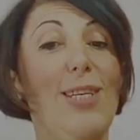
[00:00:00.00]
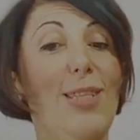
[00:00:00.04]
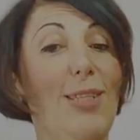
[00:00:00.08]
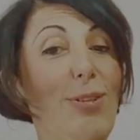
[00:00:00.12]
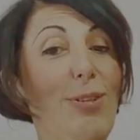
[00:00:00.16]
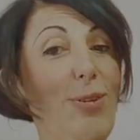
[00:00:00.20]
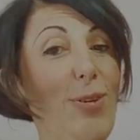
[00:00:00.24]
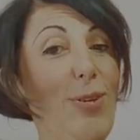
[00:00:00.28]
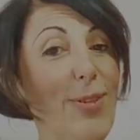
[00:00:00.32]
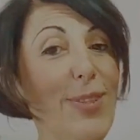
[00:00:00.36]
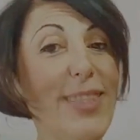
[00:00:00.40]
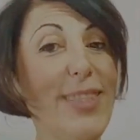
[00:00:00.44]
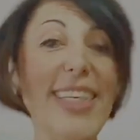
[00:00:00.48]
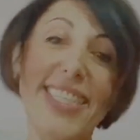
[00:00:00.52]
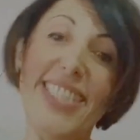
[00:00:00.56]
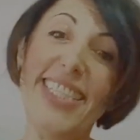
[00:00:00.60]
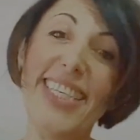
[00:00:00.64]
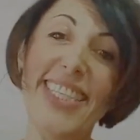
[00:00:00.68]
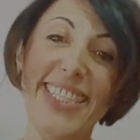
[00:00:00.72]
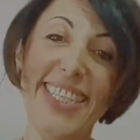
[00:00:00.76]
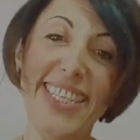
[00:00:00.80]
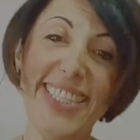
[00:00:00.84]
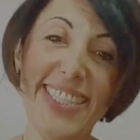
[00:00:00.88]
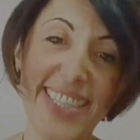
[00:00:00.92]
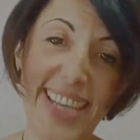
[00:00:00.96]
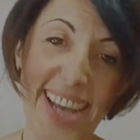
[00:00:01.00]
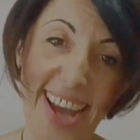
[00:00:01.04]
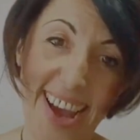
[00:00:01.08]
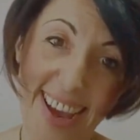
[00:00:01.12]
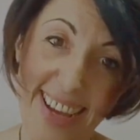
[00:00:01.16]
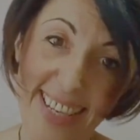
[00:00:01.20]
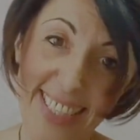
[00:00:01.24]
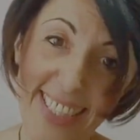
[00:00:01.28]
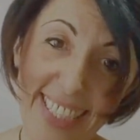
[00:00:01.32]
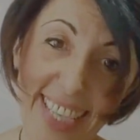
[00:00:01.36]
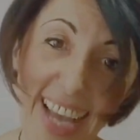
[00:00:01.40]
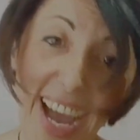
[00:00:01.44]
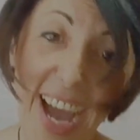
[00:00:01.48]
So this is it,
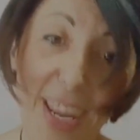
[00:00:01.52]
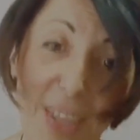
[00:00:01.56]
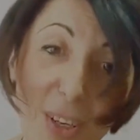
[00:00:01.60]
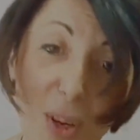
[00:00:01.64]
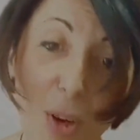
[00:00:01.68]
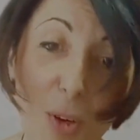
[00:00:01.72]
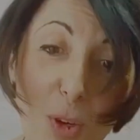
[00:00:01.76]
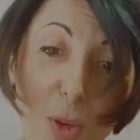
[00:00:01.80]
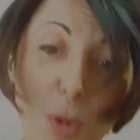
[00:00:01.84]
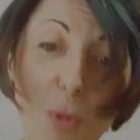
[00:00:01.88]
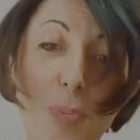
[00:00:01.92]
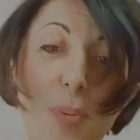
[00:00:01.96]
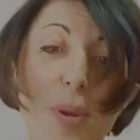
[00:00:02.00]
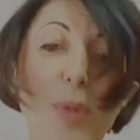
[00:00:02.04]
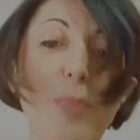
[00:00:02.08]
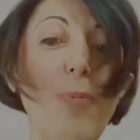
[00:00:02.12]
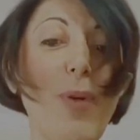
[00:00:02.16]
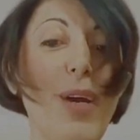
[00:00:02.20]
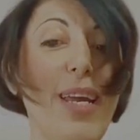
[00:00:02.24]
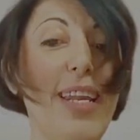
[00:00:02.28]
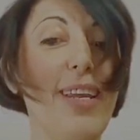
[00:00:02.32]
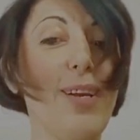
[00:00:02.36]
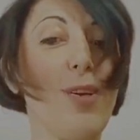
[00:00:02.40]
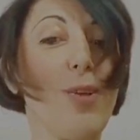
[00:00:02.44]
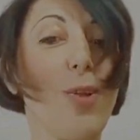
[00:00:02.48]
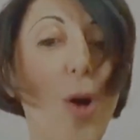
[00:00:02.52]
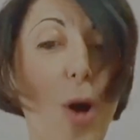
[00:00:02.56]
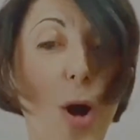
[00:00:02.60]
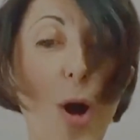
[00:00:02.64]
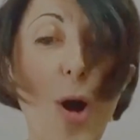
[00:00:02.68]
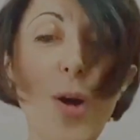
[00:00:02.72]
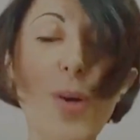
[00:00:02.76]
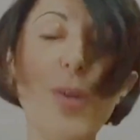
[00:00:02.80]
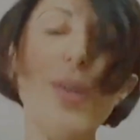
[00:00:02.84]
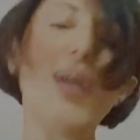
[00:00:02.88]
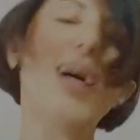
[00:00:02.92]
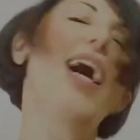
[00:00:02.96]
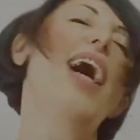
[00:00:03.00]
guys. I know you've been waiting
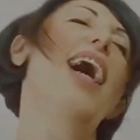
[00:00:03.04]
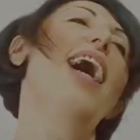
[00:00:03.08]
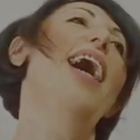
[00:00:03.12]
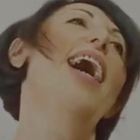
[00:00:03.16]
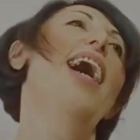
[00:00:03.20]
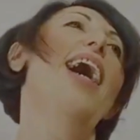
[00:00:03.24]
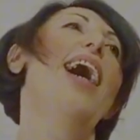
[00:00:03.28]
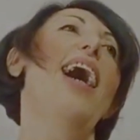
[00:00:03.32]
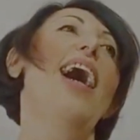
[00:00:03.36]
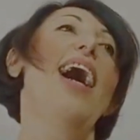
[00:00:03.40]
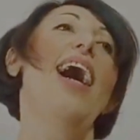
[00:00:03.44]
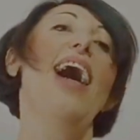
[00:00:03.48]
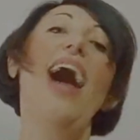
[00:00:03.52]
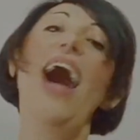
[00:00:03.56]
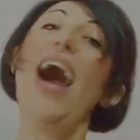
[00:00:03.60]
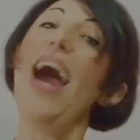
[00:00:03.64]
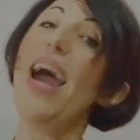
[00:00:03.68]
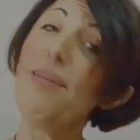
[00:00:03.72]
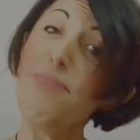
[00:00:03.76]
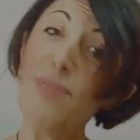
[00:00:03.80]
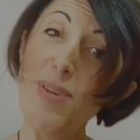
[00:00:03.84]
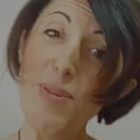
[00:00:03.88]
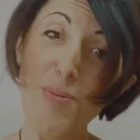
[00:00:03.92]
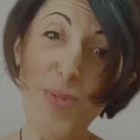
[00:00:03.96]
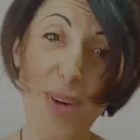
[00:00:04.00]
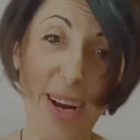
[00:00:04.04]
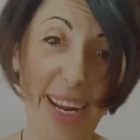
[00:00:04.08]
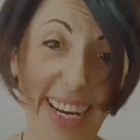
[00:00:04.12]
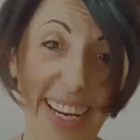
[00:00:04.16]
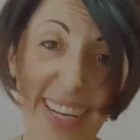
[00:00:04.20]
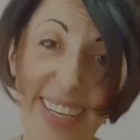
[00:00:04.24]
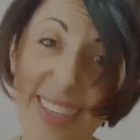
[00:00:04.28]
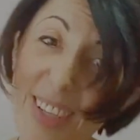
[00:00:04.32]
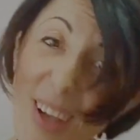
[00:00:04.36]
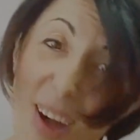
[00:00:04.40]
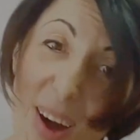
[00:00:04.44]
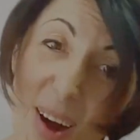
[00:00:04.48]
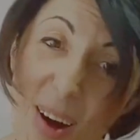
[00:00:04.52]
long. I've been
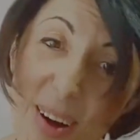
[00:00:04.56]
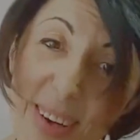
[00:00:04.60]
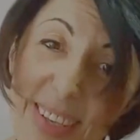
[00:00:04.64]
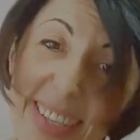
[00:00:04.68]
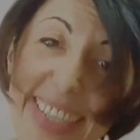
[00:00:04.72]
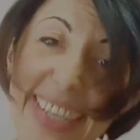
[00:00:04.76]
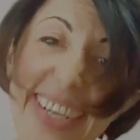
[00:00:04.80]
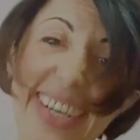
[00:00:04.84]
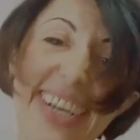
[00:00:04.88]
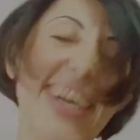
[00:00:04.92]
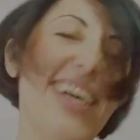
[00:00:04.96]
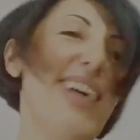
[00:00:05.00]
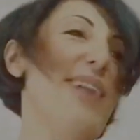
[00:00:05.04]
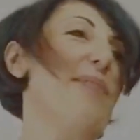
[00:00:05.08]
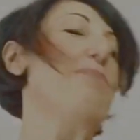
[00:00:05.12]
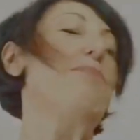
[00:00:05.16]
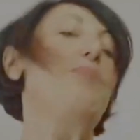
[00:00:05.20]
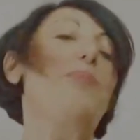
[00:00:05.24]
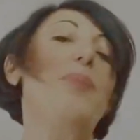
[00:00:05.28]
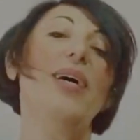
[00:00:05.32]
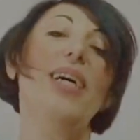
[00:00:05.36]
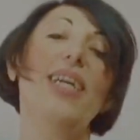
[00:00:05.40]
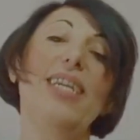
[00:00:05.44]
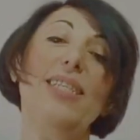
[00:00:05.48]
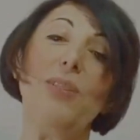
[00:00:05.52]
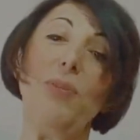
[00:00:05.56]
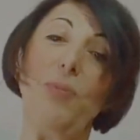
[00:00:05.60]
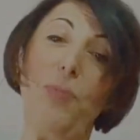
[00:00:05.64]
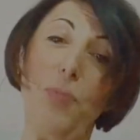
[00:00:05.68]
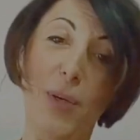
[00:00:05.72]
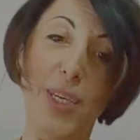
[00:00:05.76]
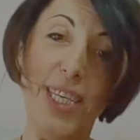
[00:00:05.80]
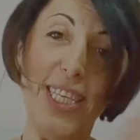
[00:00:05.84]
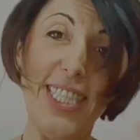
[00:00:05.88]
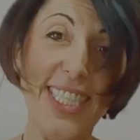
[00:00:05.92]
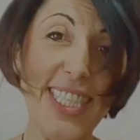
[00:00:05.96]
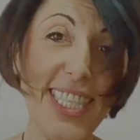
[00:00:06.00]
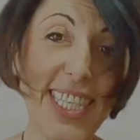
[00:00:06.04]
waiting long, but
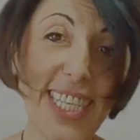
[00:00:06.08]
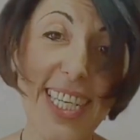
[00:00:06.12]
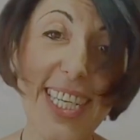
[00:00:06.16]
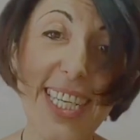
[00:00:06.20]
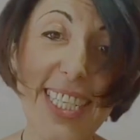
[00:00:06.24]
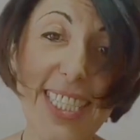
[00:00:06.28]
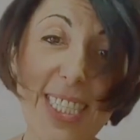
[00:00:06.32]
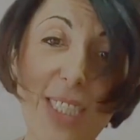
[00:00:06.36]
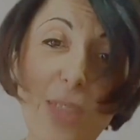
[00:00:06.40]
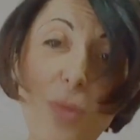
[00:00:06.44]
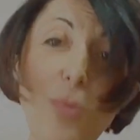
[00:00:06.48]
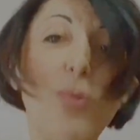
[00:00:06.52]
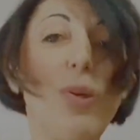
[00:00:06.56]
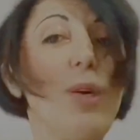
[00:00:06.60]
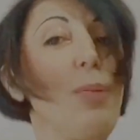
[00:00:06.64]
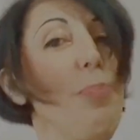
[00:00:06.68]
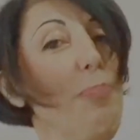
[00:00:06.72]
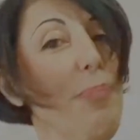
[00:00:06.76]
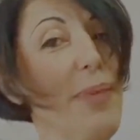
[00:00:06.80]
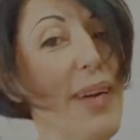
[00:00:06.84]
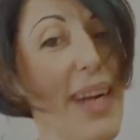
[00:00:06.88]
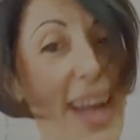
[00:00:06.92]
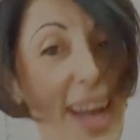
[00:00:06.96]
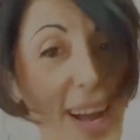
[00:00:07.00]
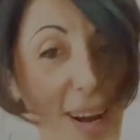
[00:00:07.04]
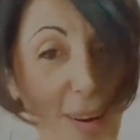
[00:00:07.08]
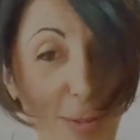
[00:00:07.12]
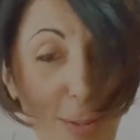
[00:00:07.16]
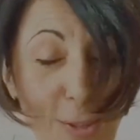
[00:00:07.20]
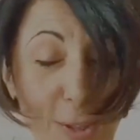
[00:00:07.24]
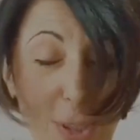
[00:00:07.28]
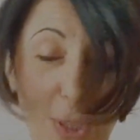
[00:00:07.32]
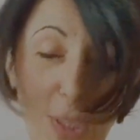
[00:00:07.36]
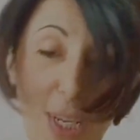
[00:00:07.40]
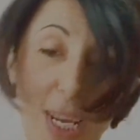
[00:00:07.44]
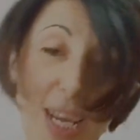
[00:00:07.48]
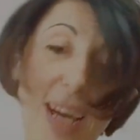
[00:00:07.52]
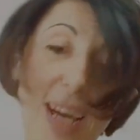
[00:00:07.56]
we did it. We're proud.